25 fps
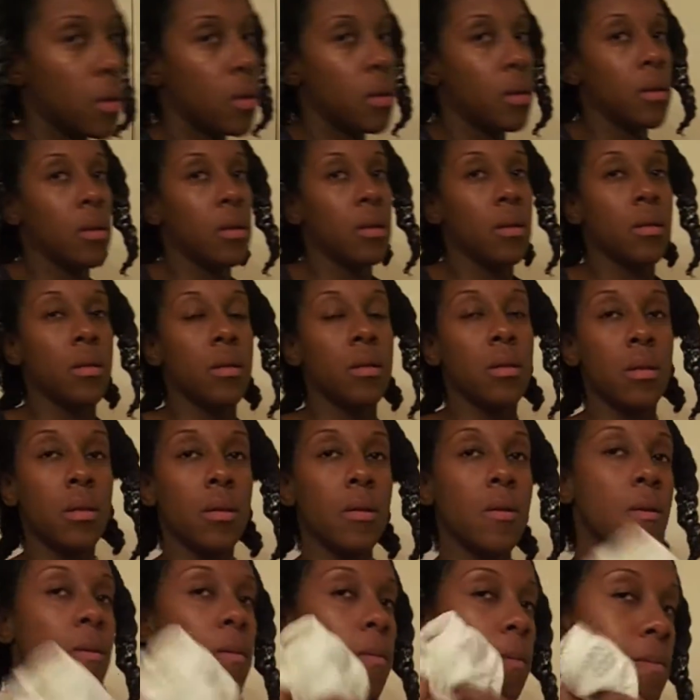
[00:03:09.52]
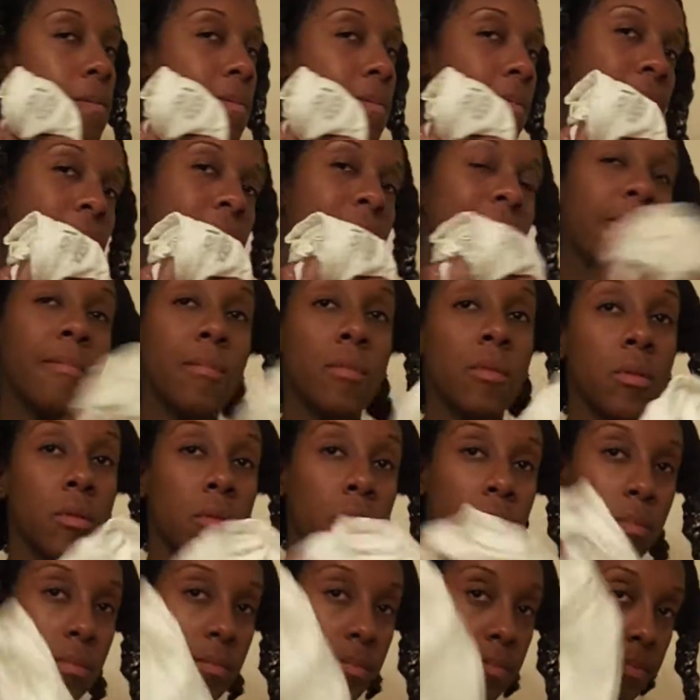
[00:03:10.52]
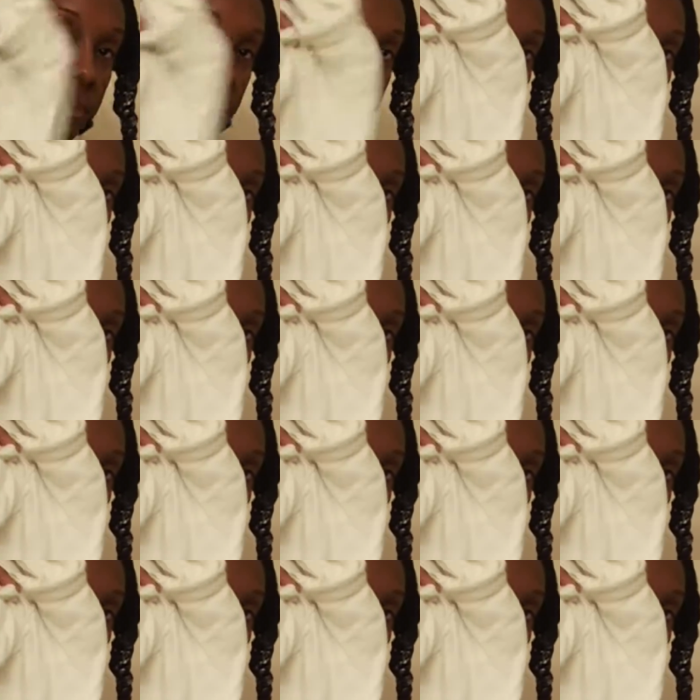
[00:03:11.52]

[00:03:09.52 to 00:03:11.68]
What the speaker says: off the excess product on my face in water.